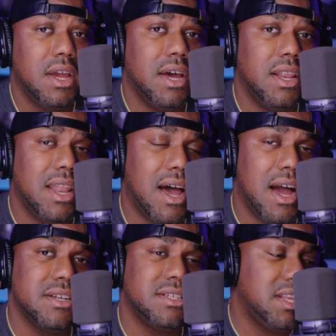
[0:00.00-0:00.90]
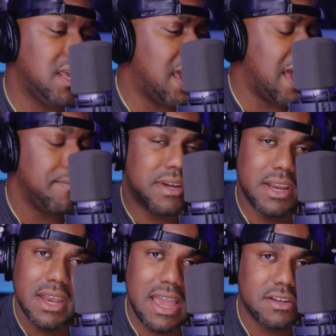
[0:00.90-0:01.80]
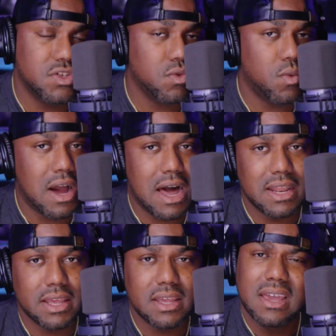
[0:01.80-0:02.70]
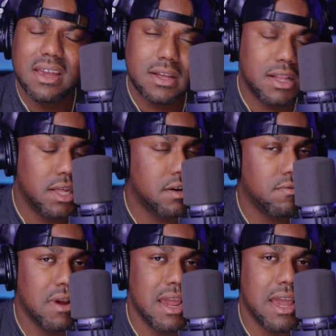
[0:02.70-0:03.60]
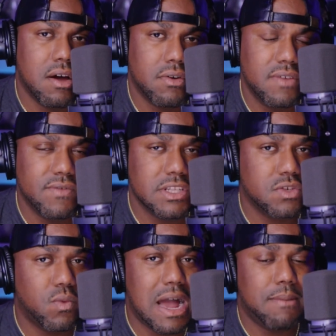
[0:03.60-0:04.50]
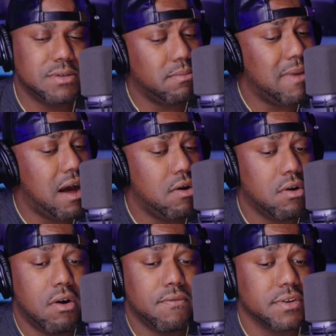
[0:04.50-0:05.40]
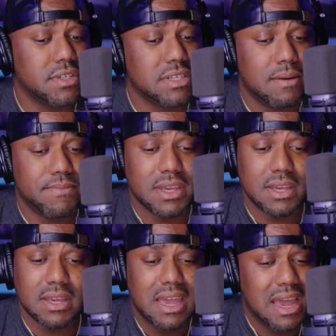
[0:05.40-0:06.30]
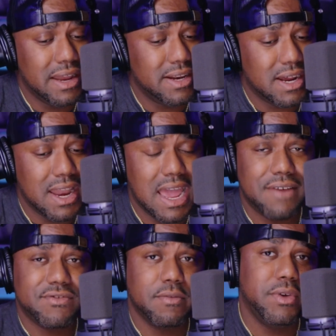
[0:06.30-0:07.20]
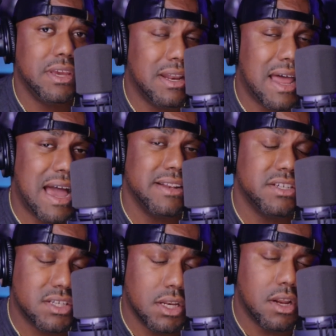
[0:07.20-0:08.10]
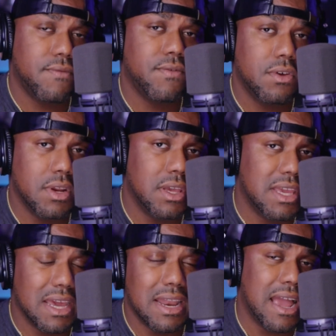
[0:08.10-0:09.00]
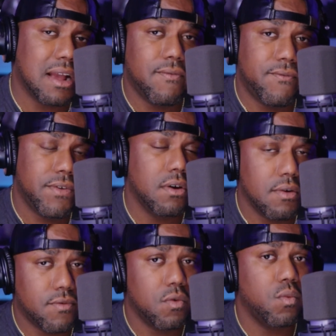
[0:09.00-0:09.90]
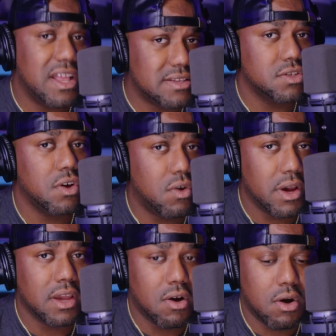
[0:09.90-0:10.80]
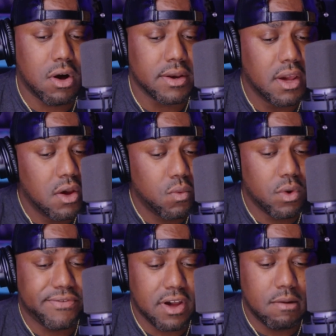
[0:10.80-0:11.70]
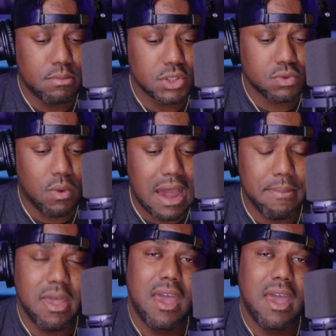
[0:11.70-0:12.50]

launch the app, connect your wallet, click around, even swap some algo for something. It doesn't have to be a lot, just enough for you to get like a feel for what's going on with Humble Swap.